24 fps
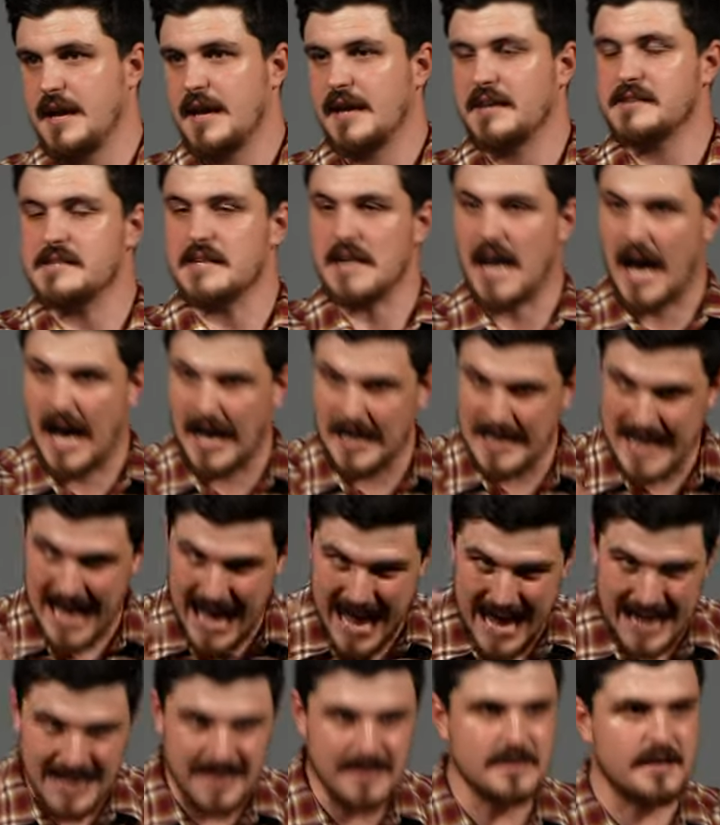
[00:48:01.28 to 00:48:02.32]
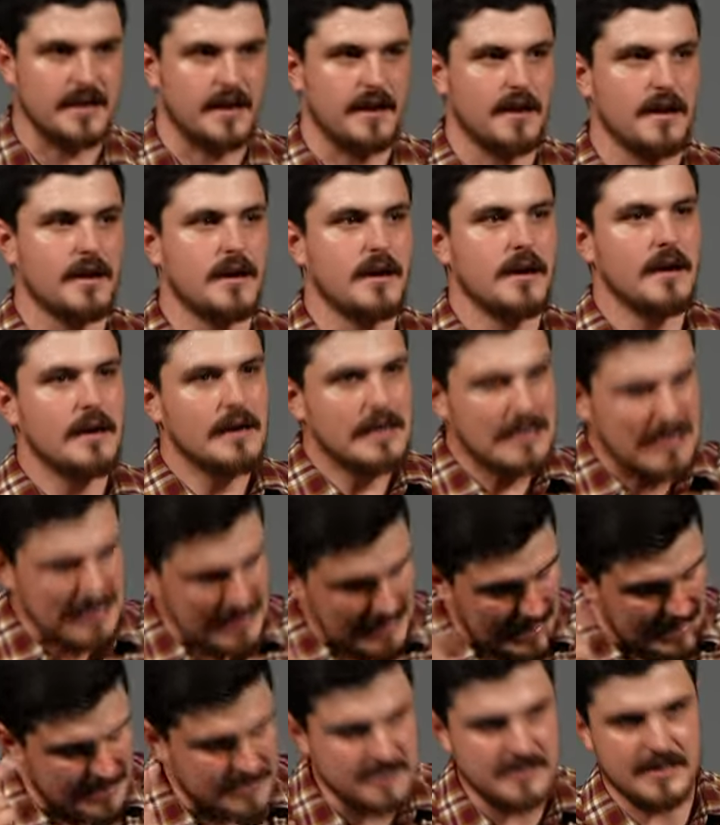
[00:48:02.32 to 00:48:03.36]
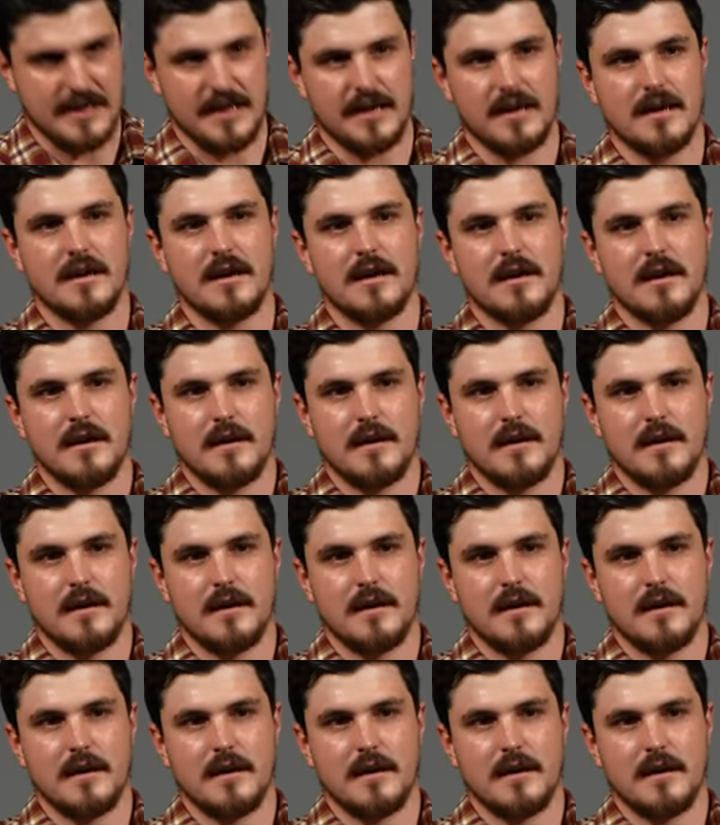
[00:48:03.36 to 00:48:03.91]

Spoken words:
It is an unending cleansing,